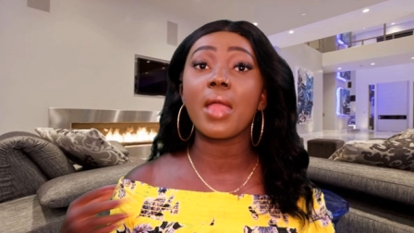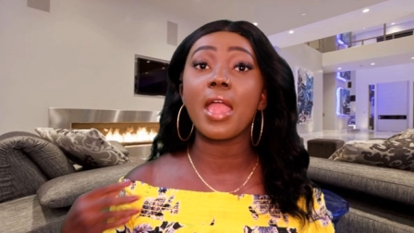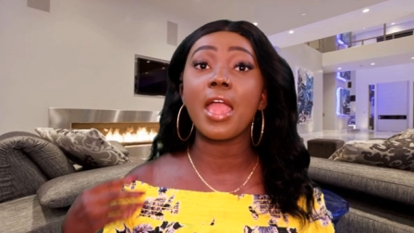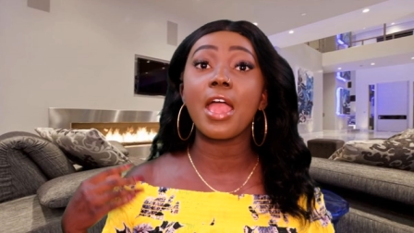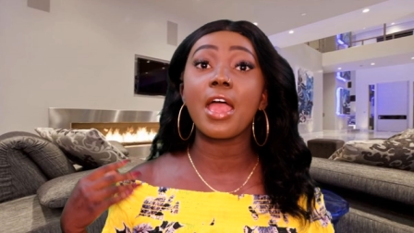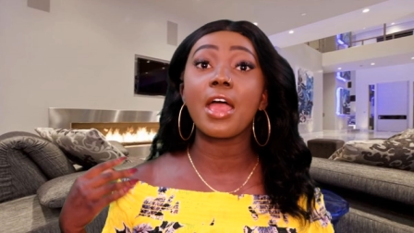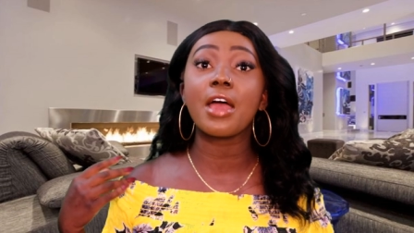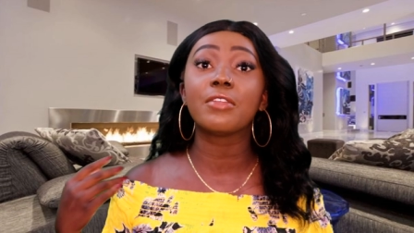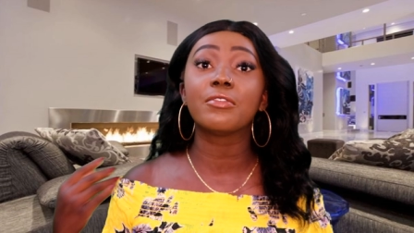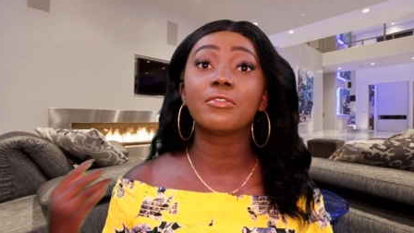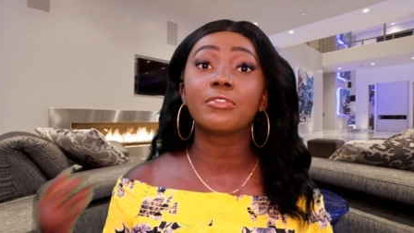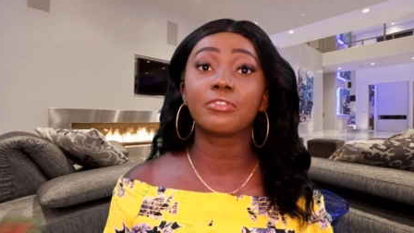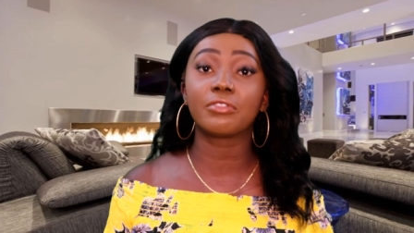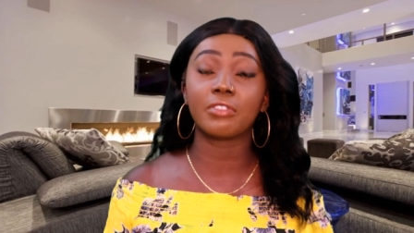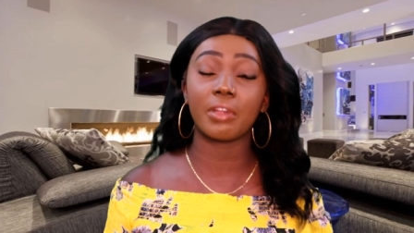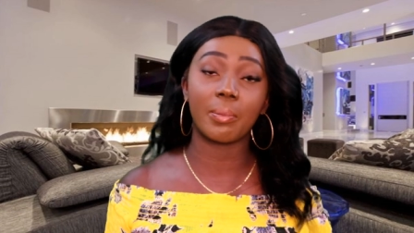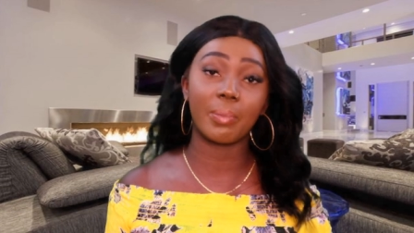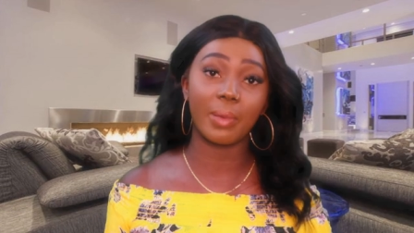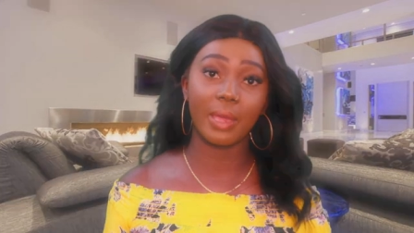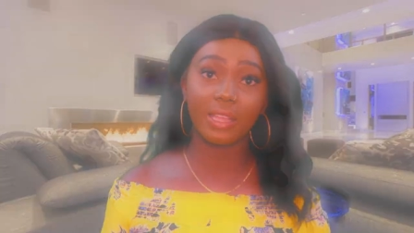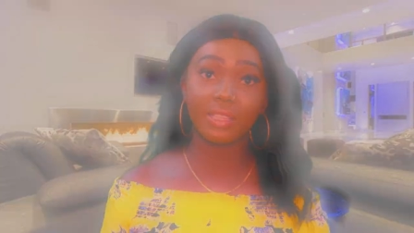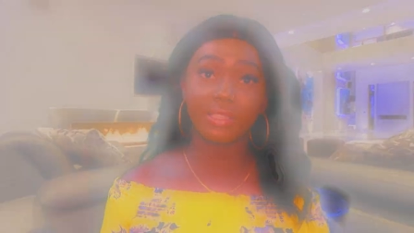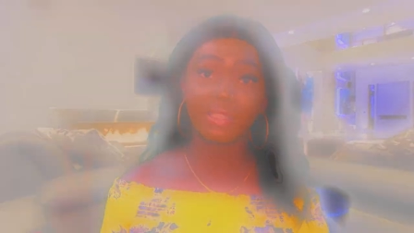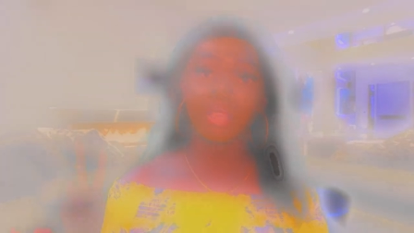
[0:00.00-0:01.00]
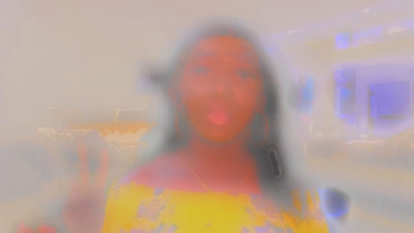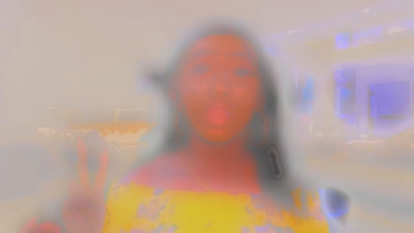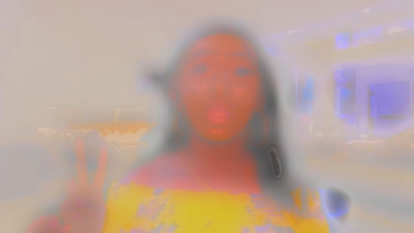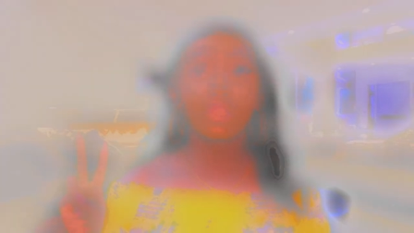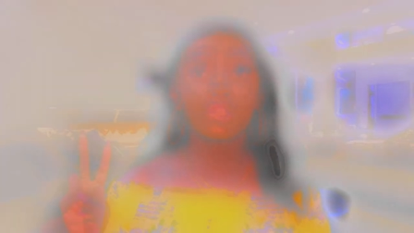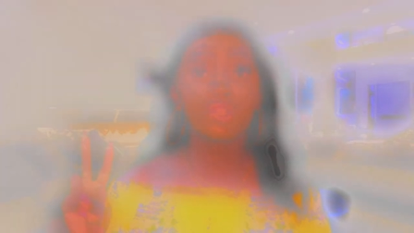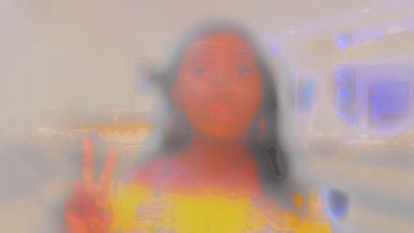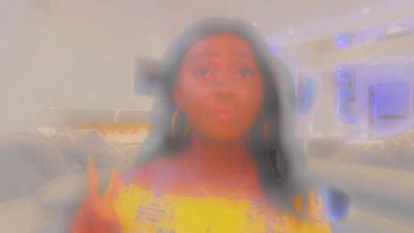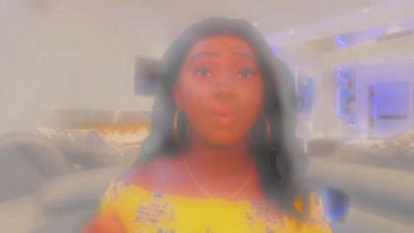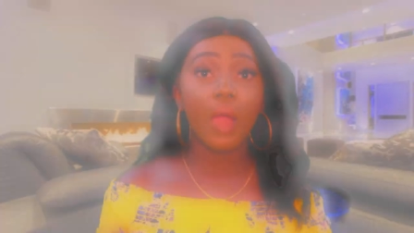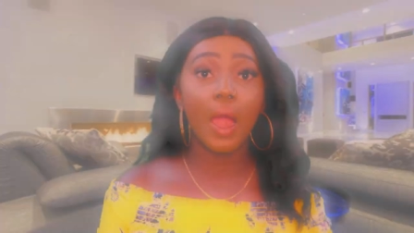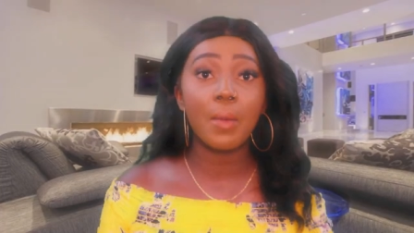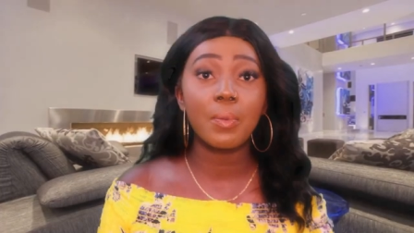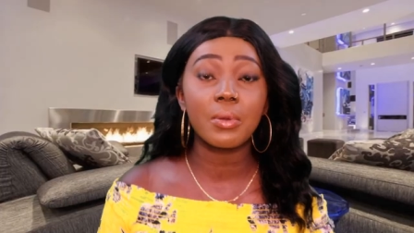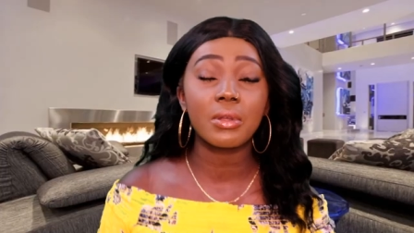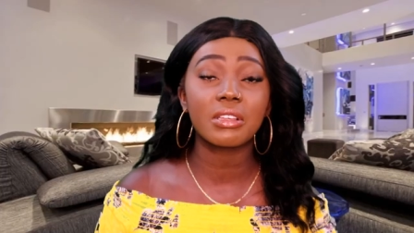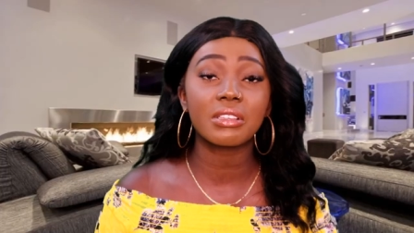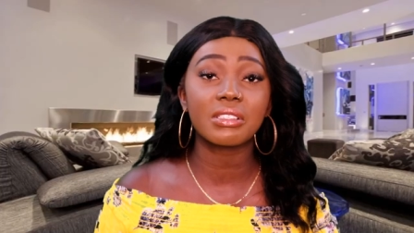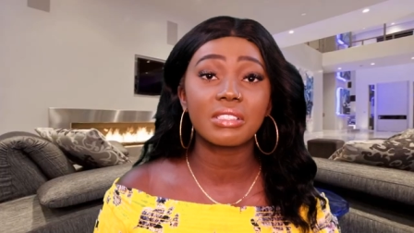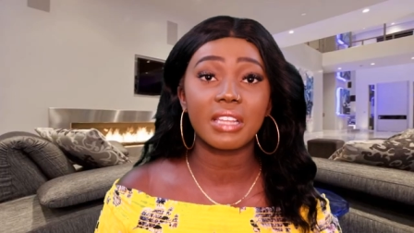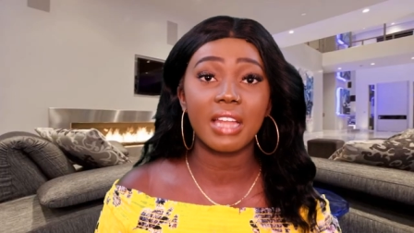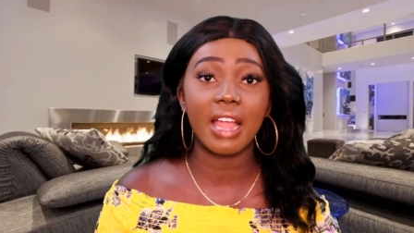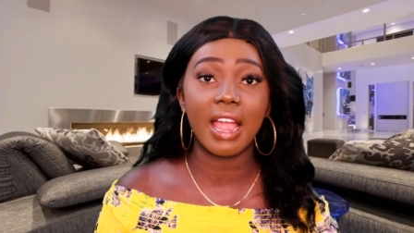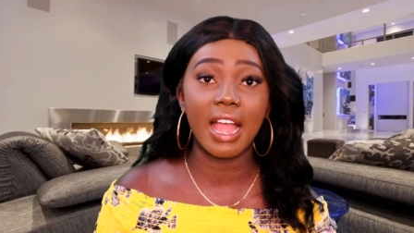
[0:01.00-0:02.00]
and flip it. I have two
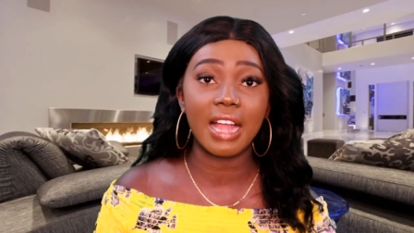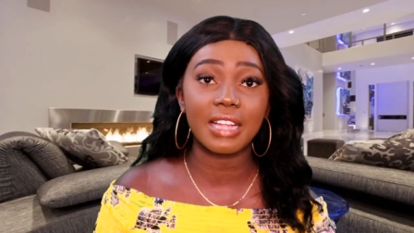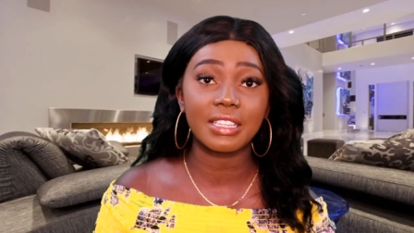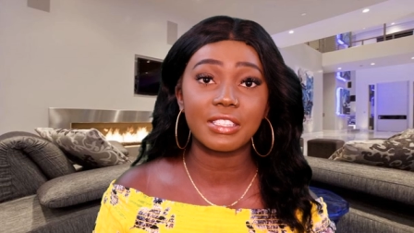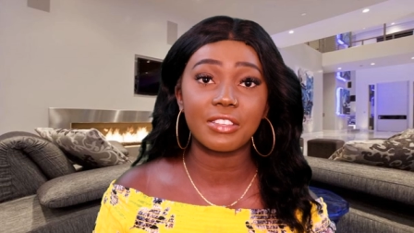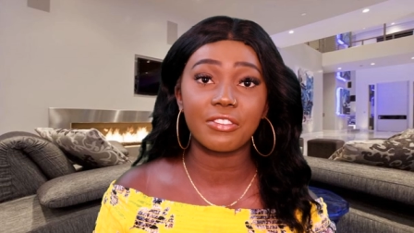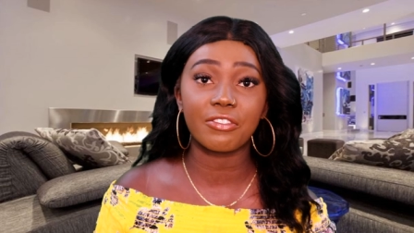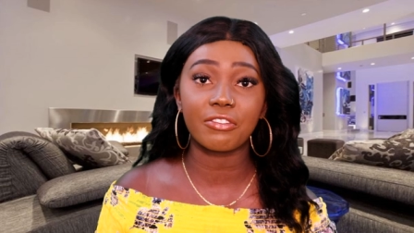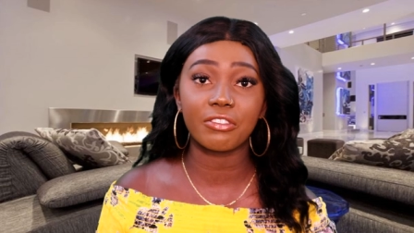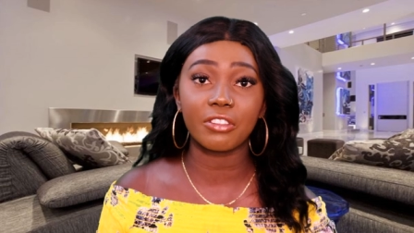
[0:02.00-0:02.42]
properties that I had to